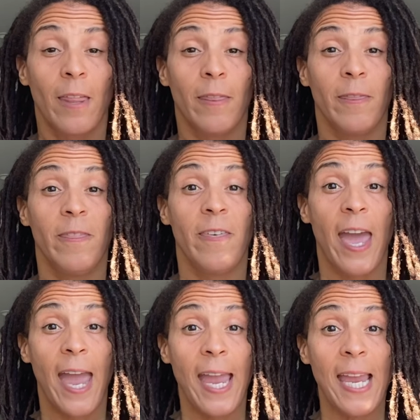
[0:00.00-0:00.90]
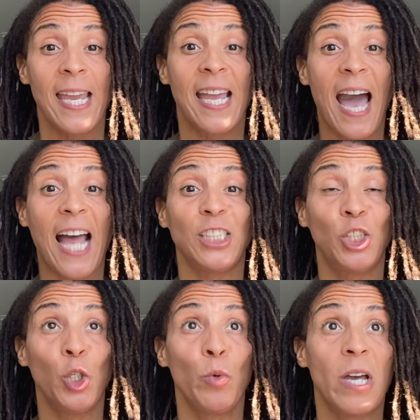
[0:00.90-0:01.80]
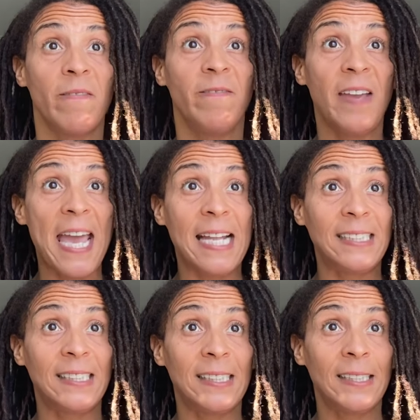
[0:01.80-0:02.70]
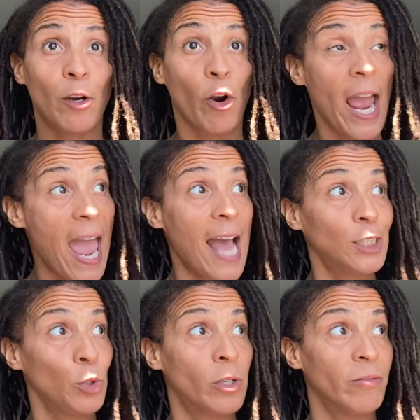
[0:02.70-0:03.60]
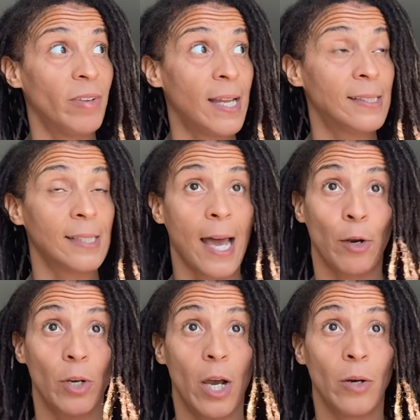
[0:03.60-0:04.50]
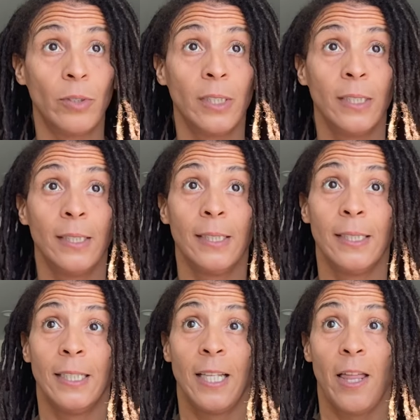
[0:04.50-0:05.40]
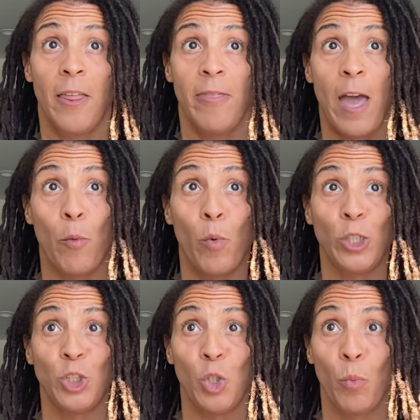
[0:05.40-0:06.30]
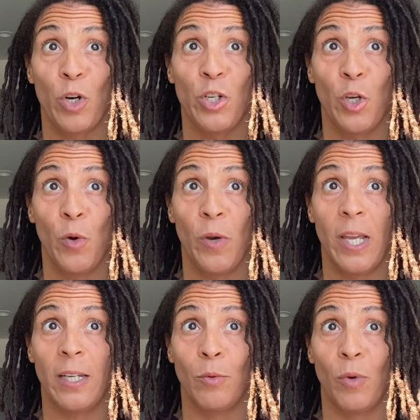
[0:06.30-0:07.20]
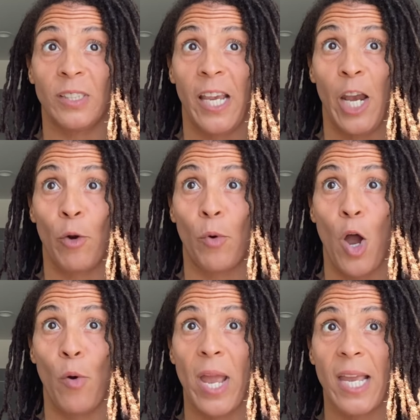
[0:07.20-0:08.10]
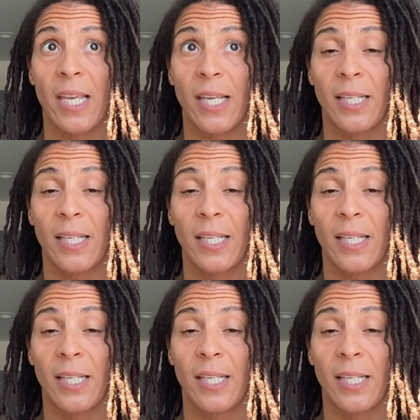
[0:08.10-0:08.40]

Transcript: They got you convinced or had you convinced, I don't know, that what you were doing was heroic.